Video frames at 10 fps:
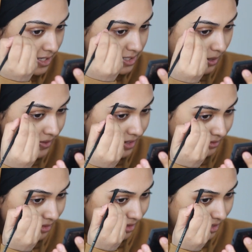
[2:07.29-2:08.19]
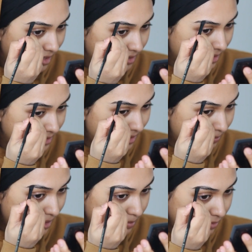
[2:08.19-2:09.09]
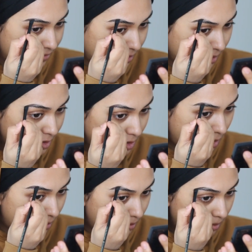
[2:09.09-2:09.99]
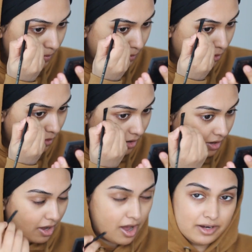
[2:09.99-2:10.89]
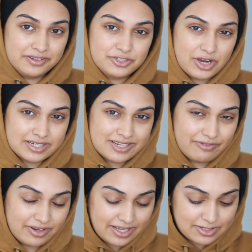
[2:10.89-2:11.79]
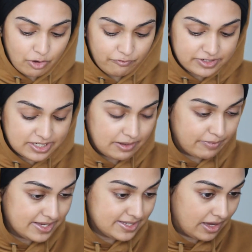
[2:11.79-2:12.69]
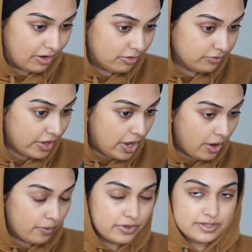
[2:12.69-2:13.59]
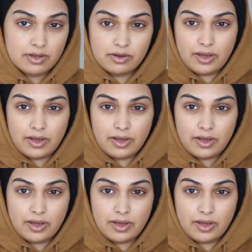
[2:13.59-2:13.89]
So another thing I think that made me feel a lot more unattractive and less confident in myself was